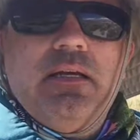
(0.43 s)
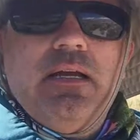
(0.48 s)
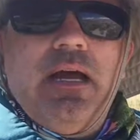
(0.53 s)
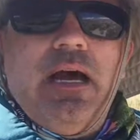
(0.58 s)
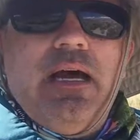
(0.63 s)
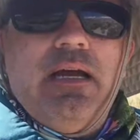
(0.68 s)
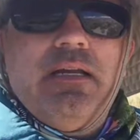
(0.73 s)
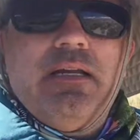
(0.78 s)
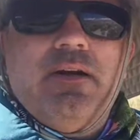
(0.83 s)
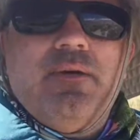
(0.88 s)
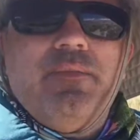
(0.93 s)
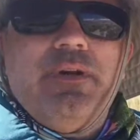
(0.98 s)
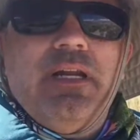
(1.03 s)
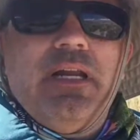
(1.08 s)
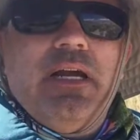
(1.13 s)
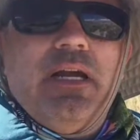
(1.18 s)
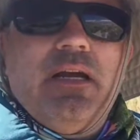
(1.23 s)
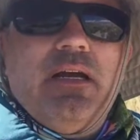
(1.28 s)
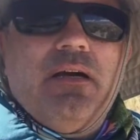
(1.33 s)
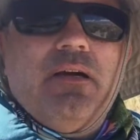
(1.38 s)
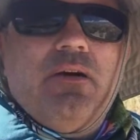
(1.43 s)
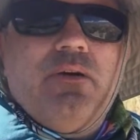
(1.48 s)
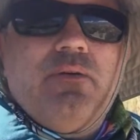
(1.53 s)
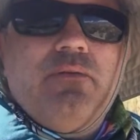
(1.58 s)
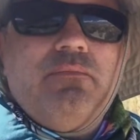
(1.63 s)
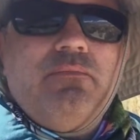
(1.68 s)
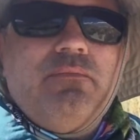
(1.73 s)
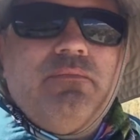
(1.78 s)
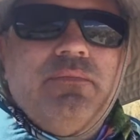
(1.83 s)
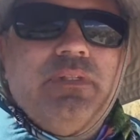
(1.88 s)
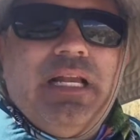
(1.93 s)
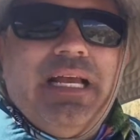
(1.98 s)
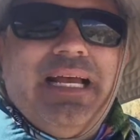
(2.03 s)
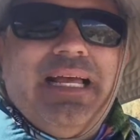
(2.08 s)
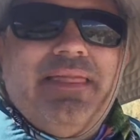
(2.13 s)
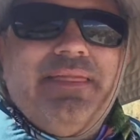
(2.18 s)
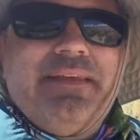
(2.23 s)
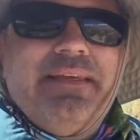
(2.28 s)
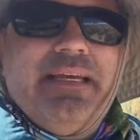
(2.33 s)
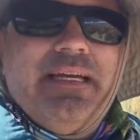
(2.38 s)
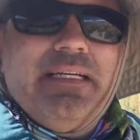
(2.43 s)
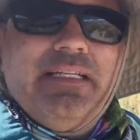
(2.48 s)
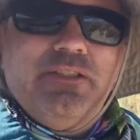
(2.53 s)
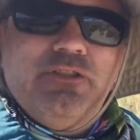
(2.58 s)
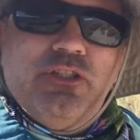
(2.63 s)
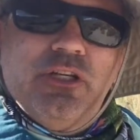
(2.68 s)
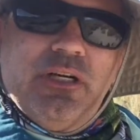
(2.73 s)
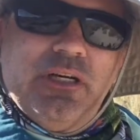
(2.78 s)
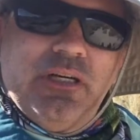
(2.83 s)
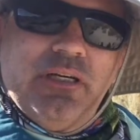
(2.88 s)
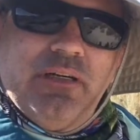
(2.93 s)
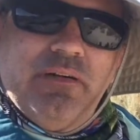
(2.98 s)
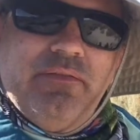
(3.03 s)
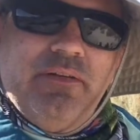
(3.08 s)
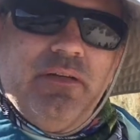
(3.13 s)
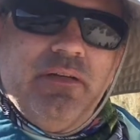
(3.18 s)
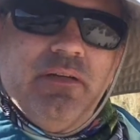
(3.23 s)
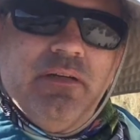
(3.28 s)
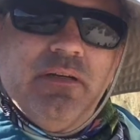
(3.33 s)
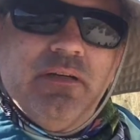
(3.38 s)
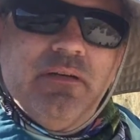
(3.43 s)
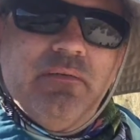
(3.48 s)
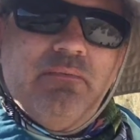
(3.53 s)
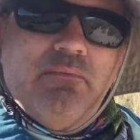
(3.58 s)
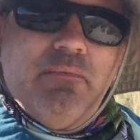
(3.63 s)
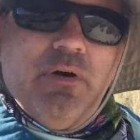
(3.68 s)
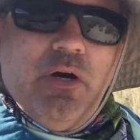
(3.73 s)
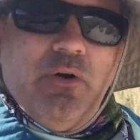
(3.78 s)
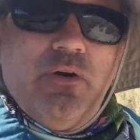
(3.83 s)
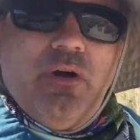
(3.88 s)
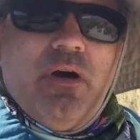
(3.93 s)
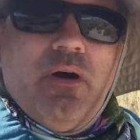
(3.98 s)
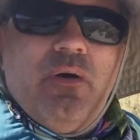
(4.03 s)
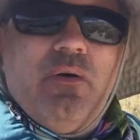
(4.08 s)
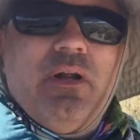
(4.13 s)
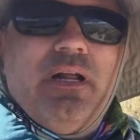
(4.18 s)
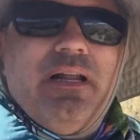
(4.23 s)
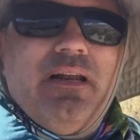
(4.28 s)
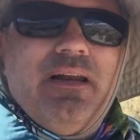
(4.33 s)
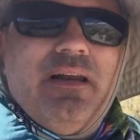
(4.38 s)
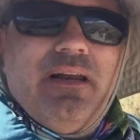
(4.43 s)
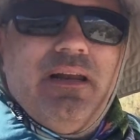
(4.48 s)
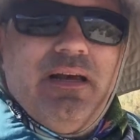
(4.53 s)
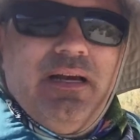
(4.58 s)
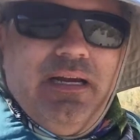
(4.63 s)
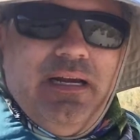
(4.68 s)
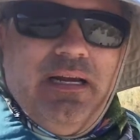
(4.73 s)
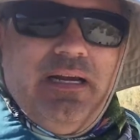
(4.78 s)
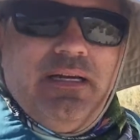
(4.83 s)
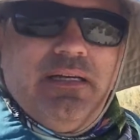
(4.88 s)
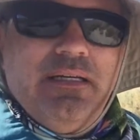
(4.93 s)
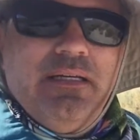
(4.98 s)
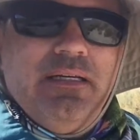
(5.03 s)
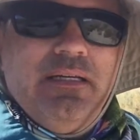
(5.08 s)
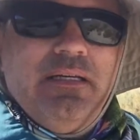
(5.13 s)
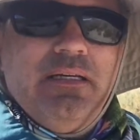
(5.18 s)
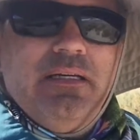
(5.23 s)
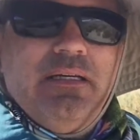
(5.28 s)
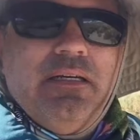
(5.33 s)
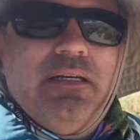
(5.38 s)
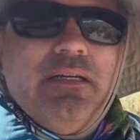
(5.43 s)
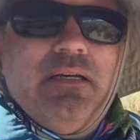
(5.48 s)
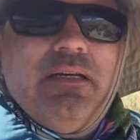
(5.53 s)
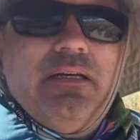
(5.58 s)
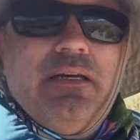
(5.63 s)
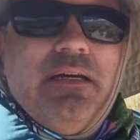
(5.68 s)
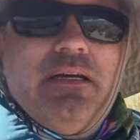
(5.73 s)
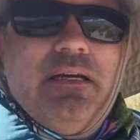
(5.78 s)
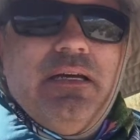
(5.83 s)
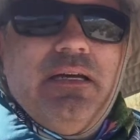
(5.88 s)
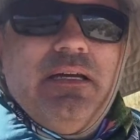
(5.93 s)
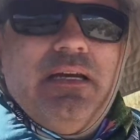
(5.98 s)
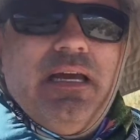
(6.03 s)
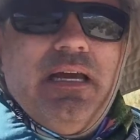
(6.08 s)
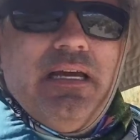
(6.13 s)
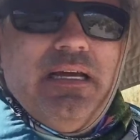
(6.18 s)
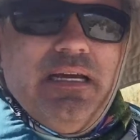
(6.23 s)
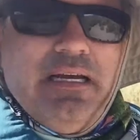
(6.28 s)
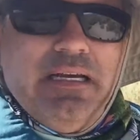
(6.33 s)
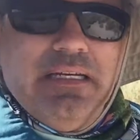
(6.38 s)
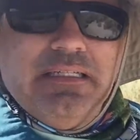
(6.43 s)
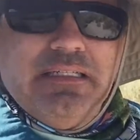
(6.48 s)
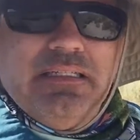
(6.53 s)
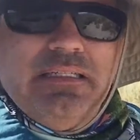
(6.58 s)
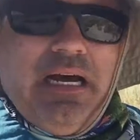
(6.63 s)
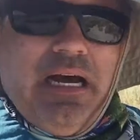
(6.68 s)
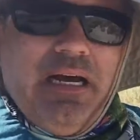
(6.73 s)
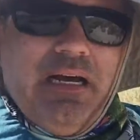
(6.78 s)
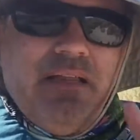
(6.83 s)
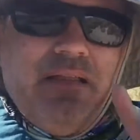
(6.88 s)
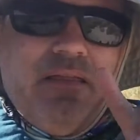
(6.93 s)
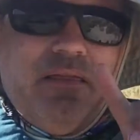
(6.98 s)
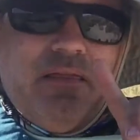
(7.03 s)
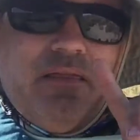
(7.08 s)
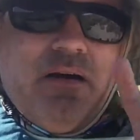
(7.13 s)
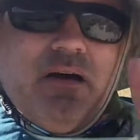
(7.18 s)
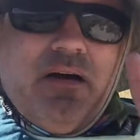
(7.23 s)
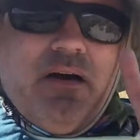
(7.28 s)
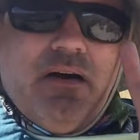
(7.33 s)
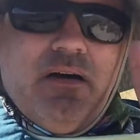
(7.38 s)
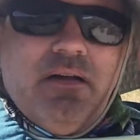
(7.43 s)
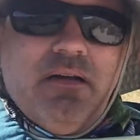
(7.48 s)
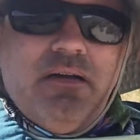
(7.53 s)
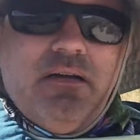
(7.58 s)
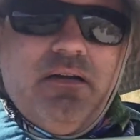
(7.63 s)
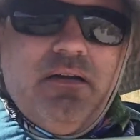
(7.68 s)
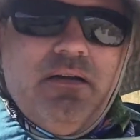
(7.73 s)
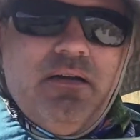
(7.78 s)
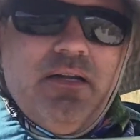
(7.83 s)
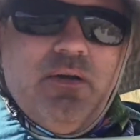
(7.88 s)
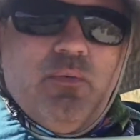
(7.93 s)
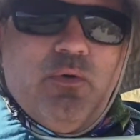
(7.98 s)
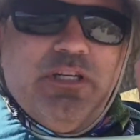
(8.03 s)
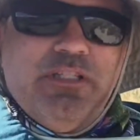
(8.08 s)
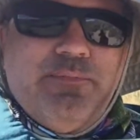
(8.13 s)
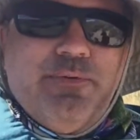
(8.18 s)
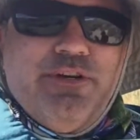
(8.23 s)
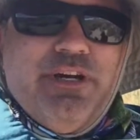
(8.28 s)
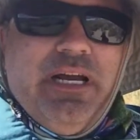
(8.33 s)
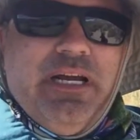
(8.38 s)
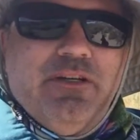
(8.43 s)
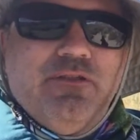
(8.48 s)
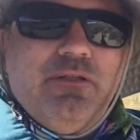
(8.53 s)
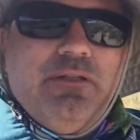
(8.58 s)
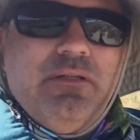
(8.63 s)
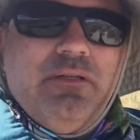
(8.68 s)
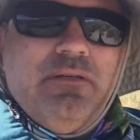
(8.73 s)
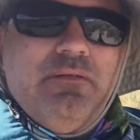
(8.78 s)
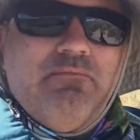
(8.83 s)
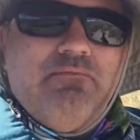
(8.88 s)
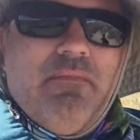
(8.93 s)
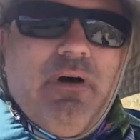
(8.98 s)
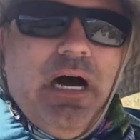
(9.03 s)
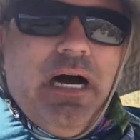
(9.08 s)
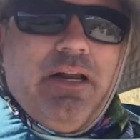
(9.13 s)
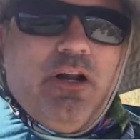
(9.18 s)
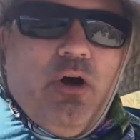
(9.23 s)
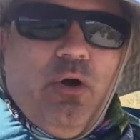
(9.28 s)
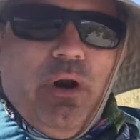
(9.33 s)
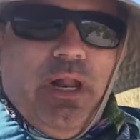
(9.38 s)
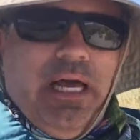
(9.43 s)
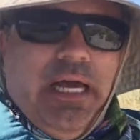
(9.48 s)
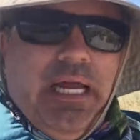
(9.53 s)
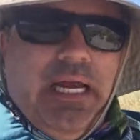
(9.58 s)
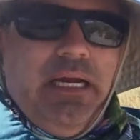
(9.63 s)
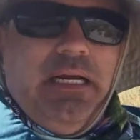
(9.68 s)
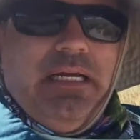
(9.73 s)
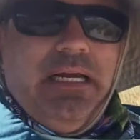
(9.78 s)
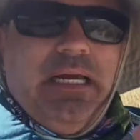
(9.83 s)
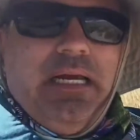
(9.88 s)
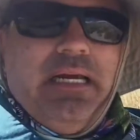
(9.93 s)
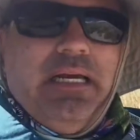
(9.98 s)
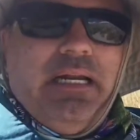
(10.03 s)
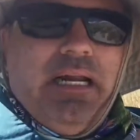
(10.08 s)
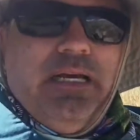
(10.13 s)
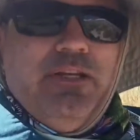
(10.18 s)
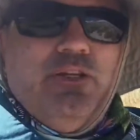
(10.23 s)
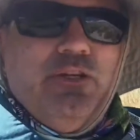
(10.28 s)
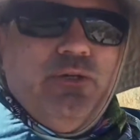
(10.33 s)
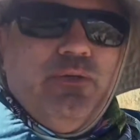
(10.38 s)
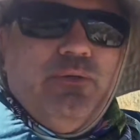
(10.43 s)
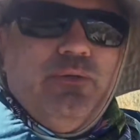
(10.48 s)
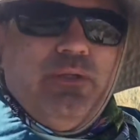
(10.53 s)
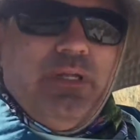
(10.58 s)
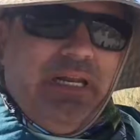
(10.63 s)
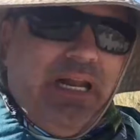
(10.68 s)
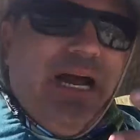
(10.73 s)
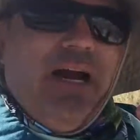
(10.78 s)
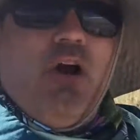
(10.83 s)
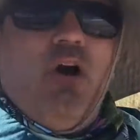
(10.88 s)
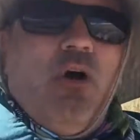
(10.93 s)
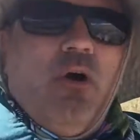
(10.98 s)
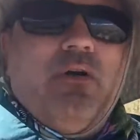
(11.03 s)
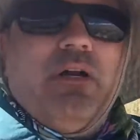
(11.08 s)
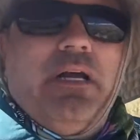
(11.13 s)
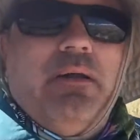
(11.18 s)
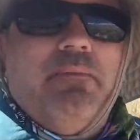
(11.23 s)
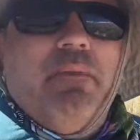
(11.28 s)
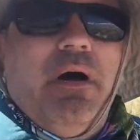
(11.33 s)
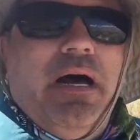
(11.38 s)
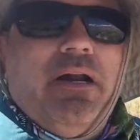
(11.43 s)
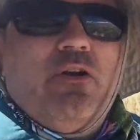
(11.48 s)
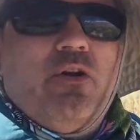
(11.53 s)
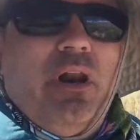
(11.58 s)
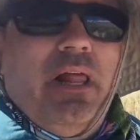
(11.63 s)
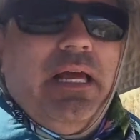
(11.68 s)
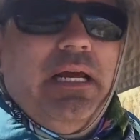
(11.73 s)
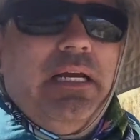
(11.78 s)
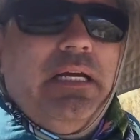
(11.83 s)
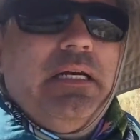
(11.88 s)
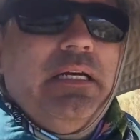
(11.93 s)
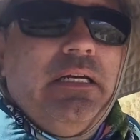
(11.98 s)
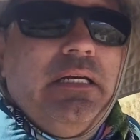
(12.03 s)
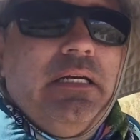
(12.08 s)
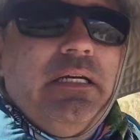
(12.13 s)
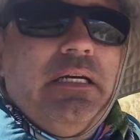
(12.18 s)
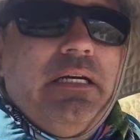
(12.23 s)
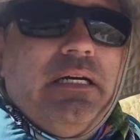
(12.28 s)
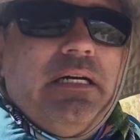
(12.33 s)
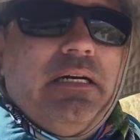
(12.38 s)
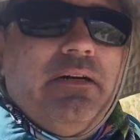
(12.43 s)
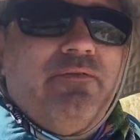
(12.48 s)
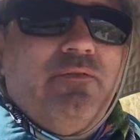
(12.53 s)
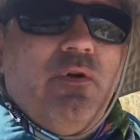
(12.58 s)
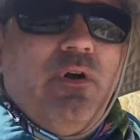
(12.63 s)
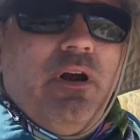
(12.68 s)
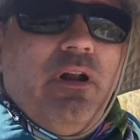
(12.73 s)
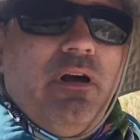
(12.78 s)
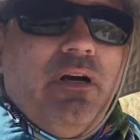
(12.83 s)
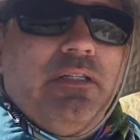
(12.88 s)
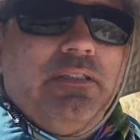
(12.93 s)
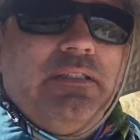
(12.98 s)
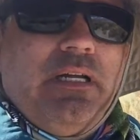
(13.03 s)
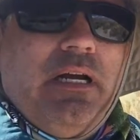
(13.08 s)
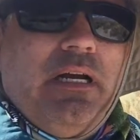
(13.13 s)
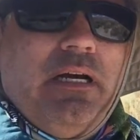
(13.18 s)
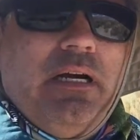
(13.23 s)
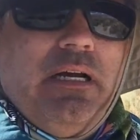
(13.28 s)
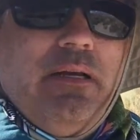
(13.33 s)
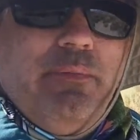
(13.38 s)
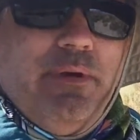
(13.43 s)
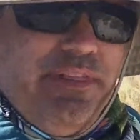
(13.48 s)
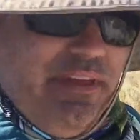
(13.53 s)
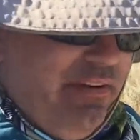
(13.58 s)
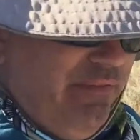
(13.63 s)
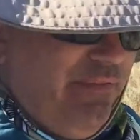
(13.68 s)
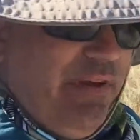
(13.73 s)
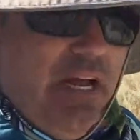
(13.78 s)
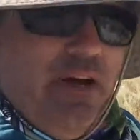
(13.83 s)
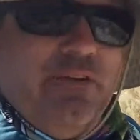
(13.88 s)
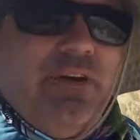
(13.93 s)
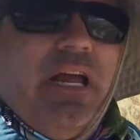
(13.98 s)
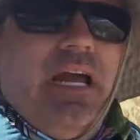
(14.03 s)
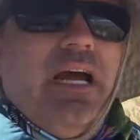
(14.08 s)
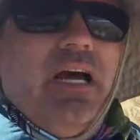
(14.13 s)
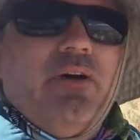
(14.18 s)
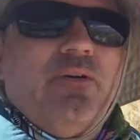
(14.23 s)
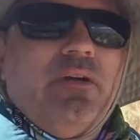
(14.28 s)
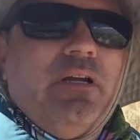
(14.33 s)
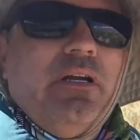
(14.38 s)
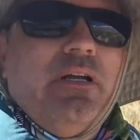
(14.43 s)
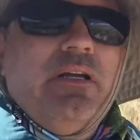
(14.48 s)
I am now at the edge of Mono Lake, and I thought it was pronounced Mono Lake, and I called it Mono Lake for a long time, but then found out